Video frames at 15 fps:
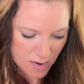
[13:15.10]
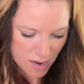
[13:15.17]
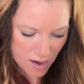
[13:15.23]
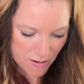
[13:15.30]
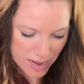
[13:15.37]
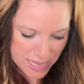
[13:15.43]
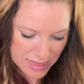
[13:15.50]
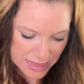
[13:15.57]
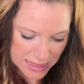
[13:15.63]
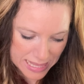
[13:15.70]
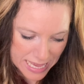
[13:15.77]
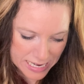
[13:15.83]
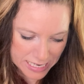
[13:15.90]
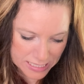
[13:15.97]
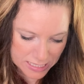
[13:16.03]
All right,
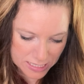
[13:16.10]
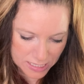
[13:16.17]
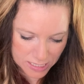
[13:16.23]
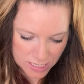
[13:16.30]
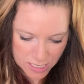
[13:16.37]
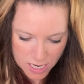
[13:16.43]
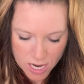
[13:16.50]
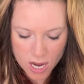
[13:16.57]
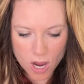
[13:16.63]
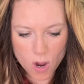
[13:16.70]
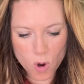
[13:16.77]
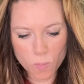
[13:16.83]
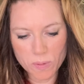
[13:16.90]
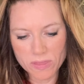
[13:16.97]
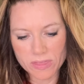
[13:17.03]
let us
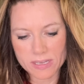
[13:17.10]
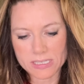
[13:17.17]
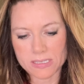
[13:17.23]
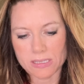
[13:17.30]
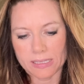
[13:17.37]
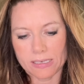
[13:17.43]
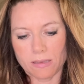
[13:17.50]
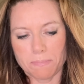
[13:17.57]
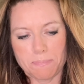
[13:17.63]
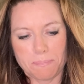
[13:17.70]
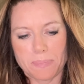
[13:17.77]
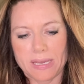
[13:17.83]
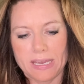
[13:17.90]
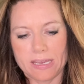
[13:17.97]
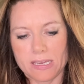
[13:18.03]
open this little
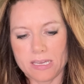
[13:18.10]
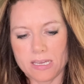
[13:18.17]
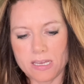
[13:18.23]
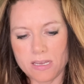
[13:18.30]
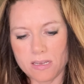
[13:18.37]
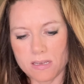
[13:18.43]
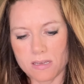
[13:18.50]
baggie.